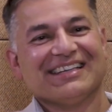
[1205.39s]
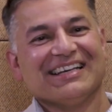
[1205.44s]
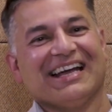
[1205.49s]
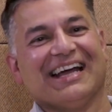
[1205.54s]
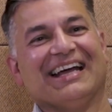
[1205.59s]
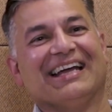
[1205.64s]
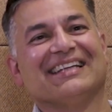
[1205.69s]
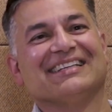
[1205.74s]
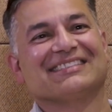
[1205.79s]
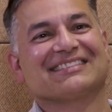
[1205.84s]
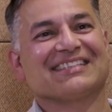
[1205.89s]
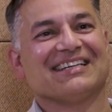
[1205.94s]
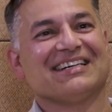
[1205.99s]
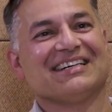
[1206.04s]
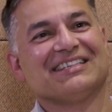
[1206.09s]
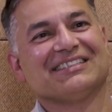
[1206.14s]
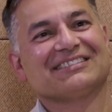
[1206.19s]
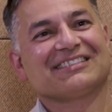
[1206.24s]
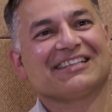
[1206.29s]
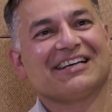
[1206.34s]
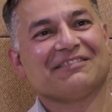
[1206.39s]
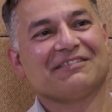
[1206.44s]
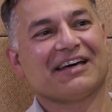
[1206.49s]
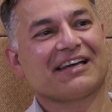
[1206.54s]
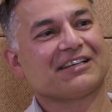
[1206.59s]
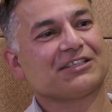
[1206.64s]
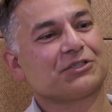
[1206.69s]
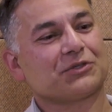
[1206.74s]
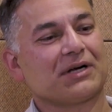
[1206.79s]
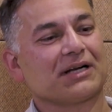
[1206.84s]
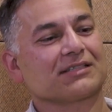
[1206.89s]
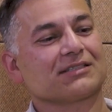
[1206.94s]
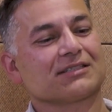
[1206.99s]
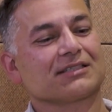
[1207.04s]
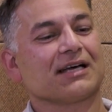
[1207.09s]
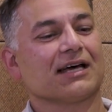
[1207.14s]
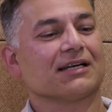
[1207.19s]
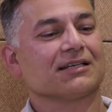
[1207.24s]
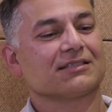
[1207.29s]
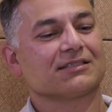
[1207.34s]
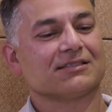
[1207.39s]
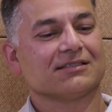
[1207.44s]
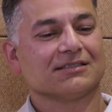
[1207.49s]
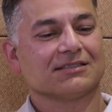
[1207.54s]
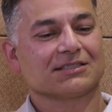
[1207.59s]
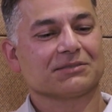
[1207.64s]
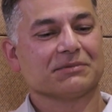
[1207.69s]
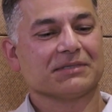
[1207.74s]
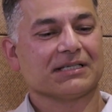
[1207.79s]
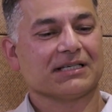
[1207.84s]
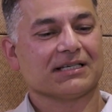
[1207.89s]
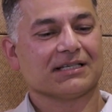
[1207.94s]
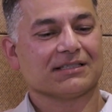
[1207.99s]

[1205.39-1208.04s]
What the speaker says: And, I've had a director kind of turn to me,